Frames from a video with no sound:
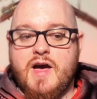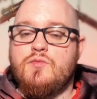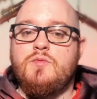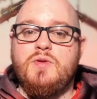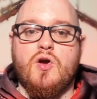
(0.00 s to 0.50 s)

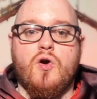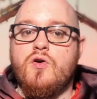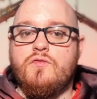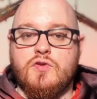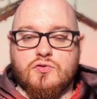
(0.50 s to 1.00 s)
that would be
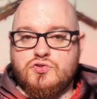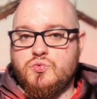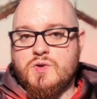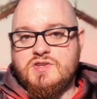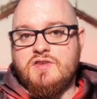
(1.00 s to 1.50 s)
over your
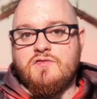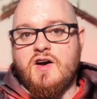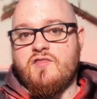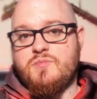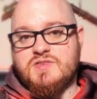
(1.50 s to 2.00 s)

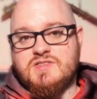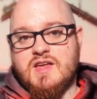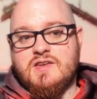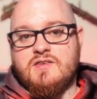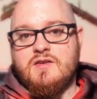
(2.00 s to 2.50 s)

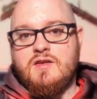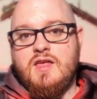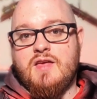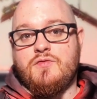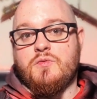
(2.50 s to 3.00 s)
25%
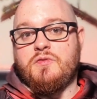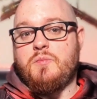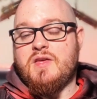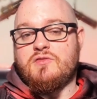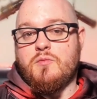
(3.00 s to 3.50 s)
if it was
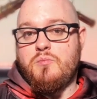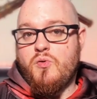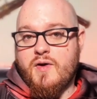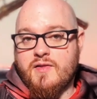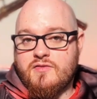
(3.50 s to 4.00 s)
based on
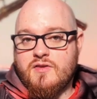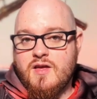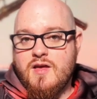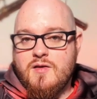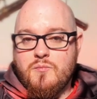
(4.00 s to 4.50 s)
points.
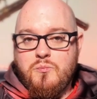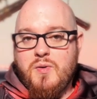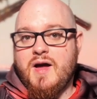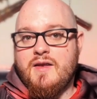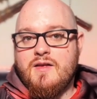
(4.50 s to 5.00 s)

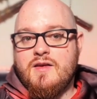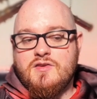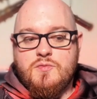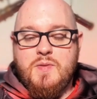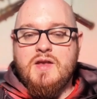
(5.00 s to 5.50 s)
But
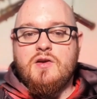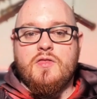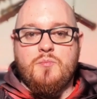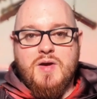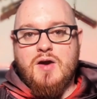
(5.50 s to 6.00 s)
depending
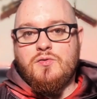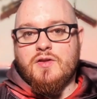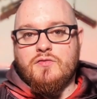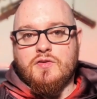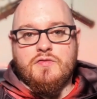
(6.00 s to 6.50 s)
on the power
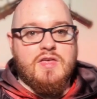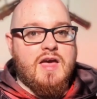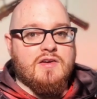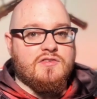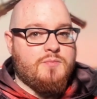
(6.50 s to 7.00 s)
level of the
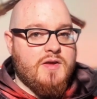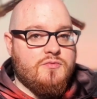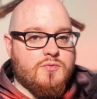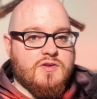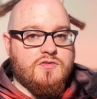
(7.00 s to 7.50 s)
Chaos
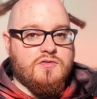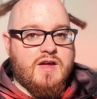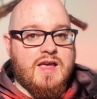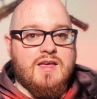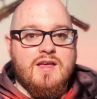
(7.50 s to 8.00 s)
Space Marines you
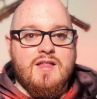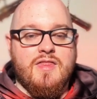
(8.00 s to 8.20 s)
take,